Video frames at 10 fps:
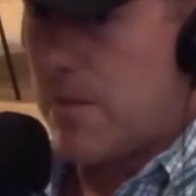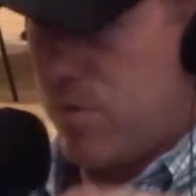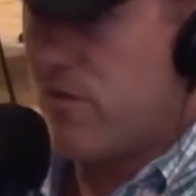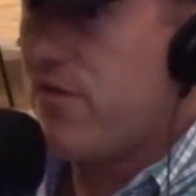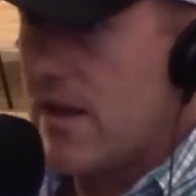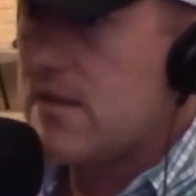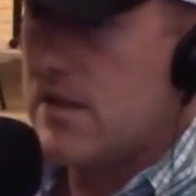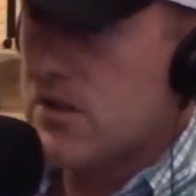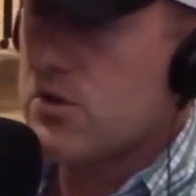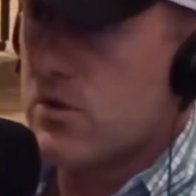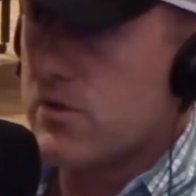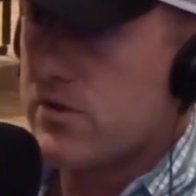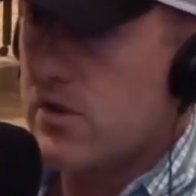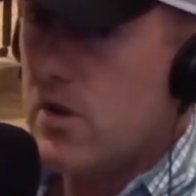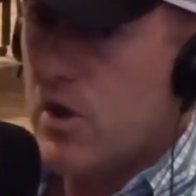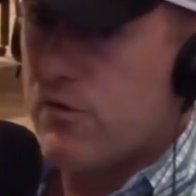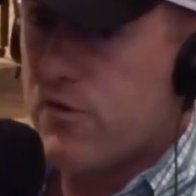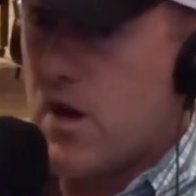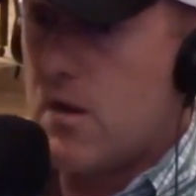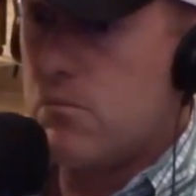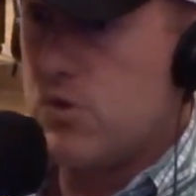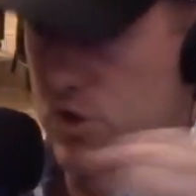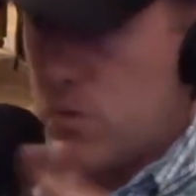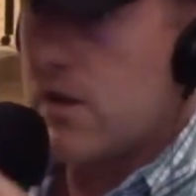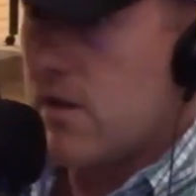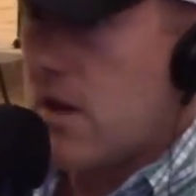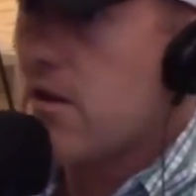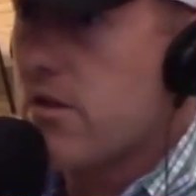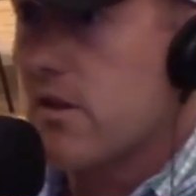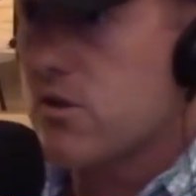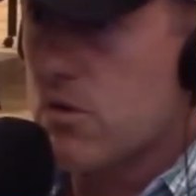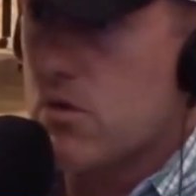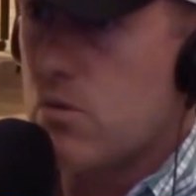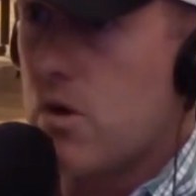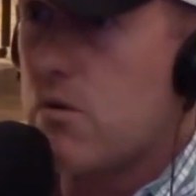prevent teachers from doing a lot of the things you want to.